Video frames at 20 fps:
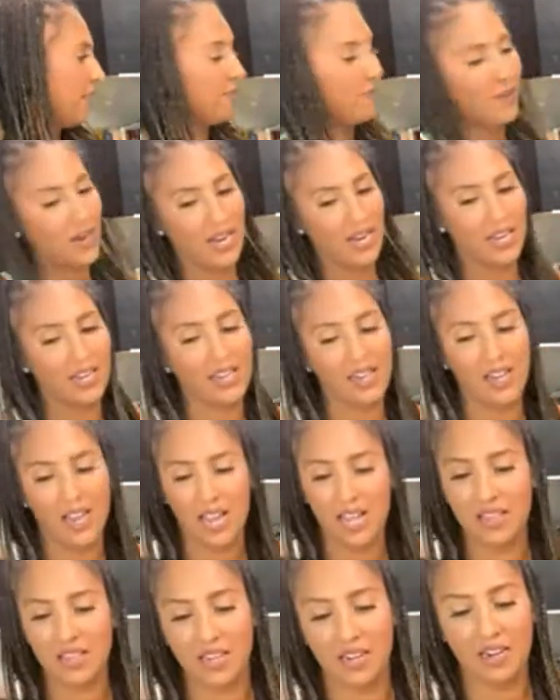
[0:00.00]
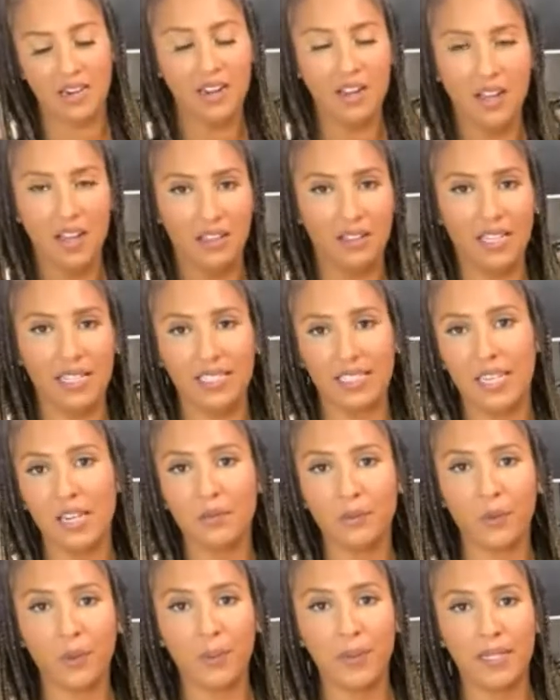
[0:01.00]
fry it, and then that's it.
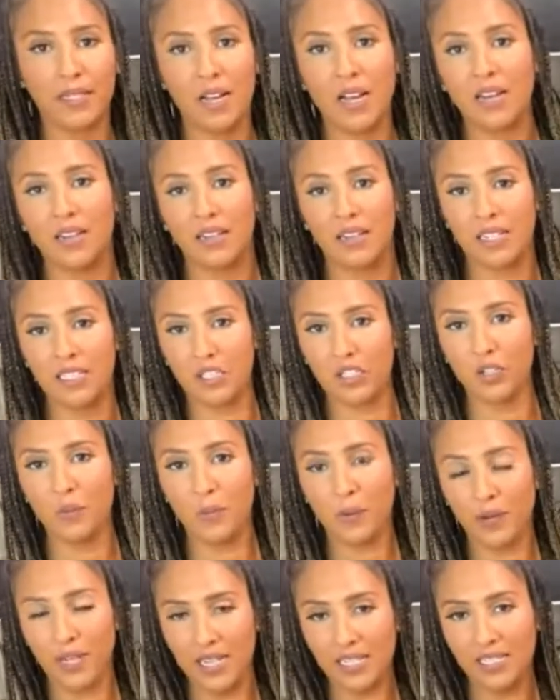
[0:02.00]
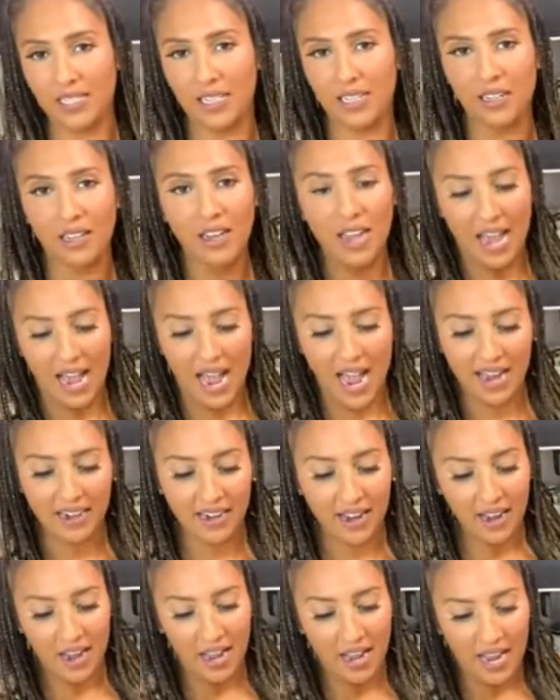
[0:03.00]
We'll be done. It's super easy. And
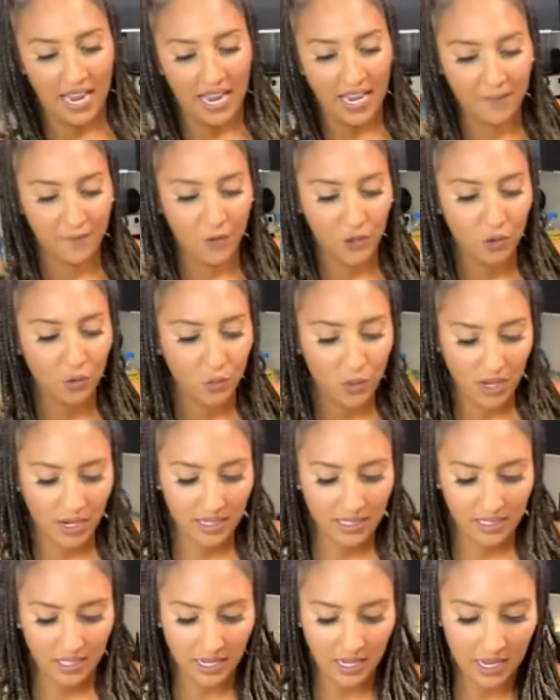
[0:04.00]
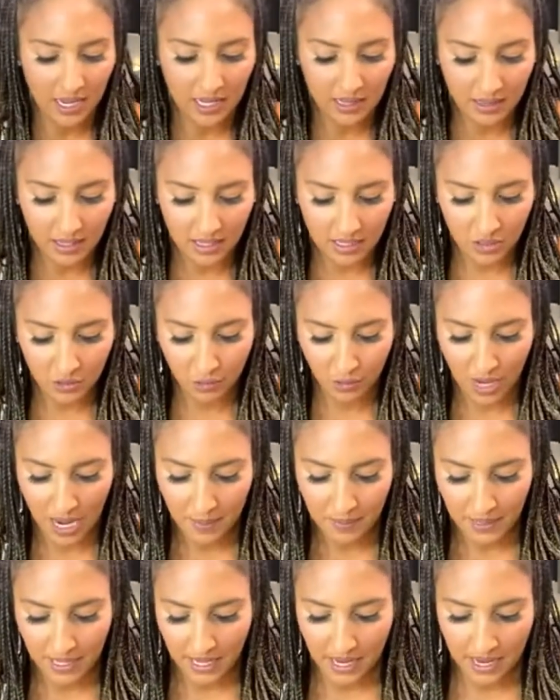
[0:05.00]
if you wanted to eat these crab
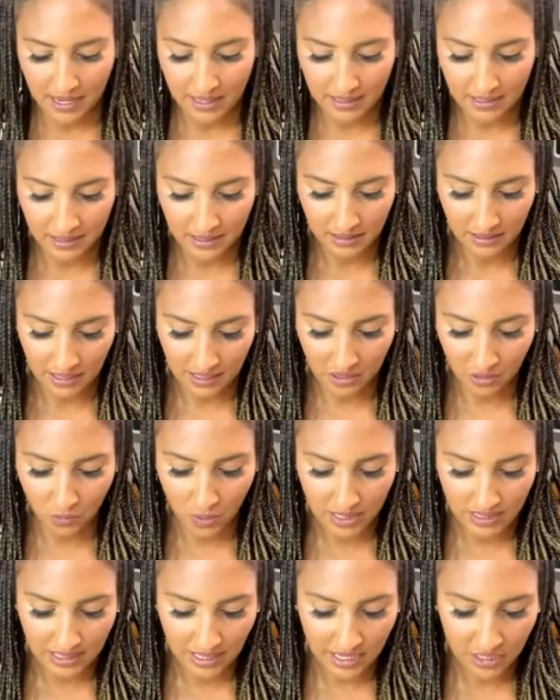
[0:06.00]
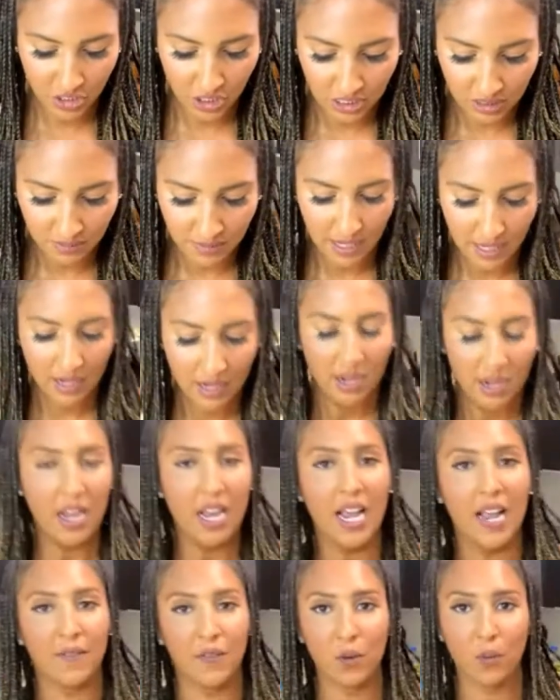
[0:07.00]
cakes, like the ones that I just made,
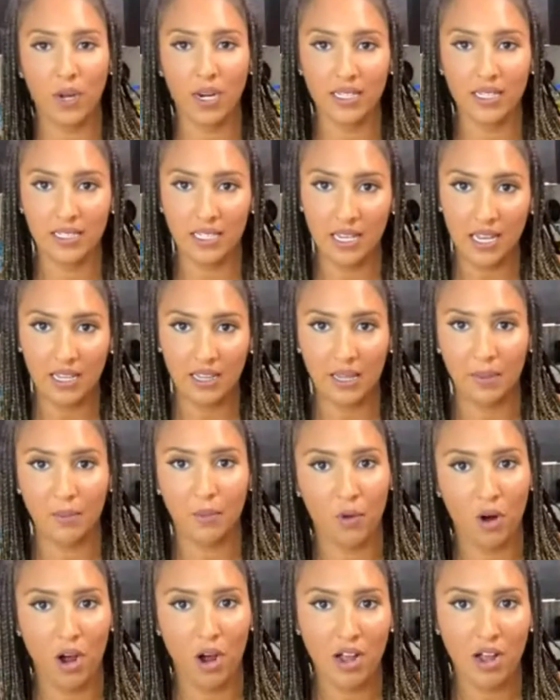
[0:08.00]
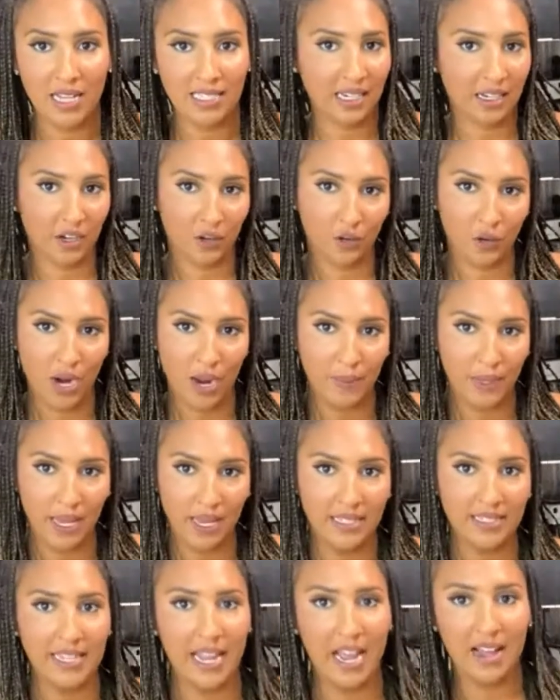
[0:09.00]
if you wanted to eat them raw as like a crab cake
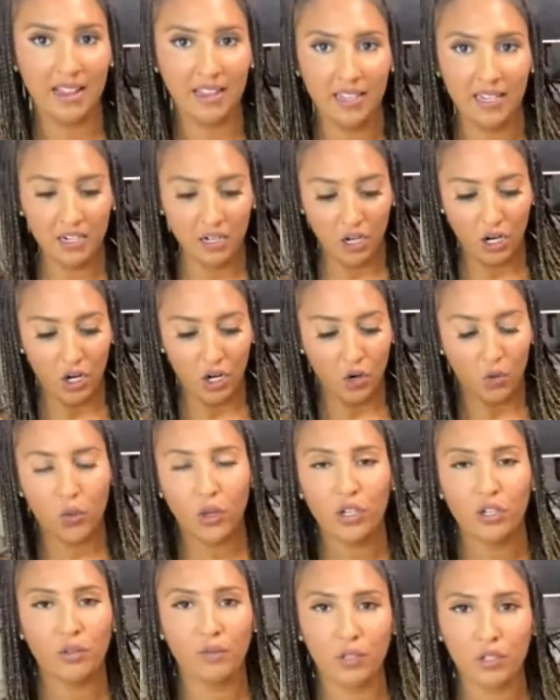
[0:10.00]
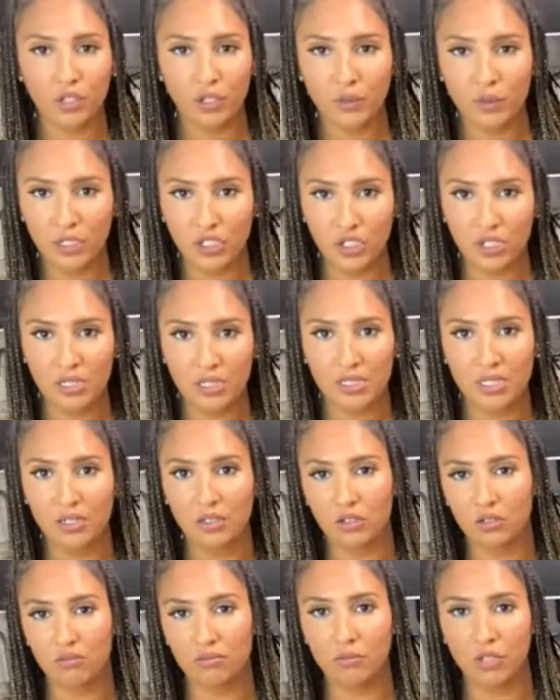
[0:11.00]
salad, what you would do is
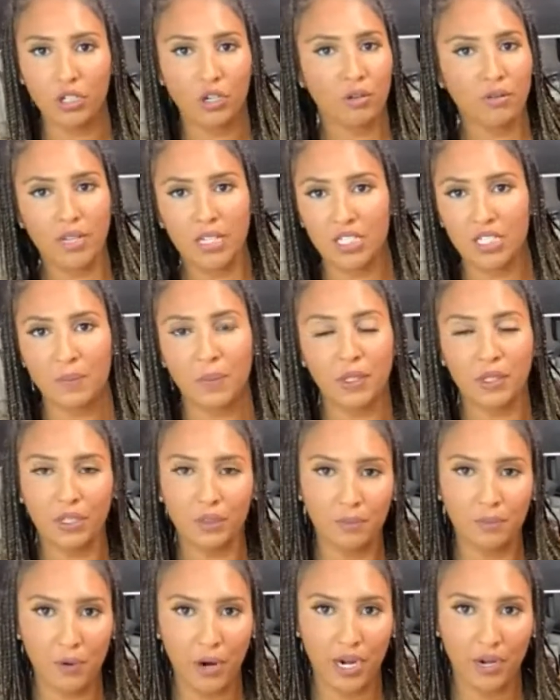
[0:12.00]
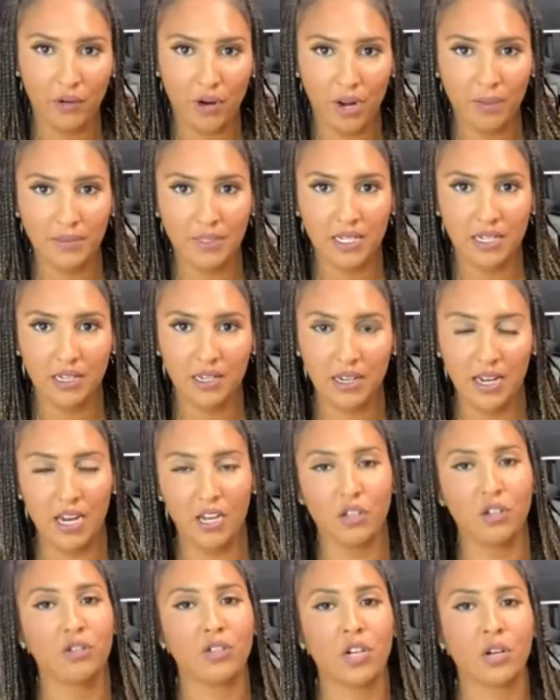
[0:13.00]
you don't need to put the breadcrumbs in, and
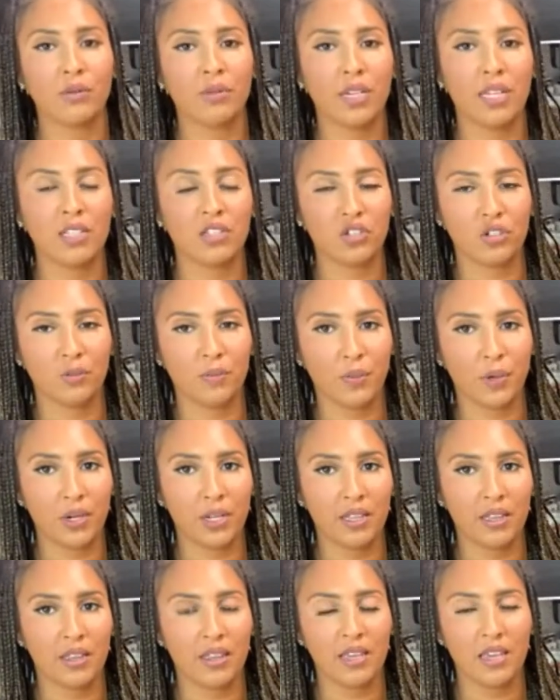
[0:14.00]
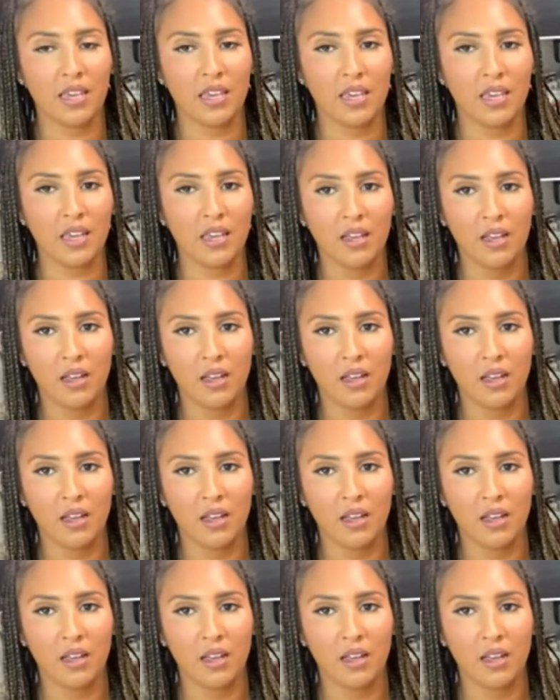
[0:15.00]
you don't need to put the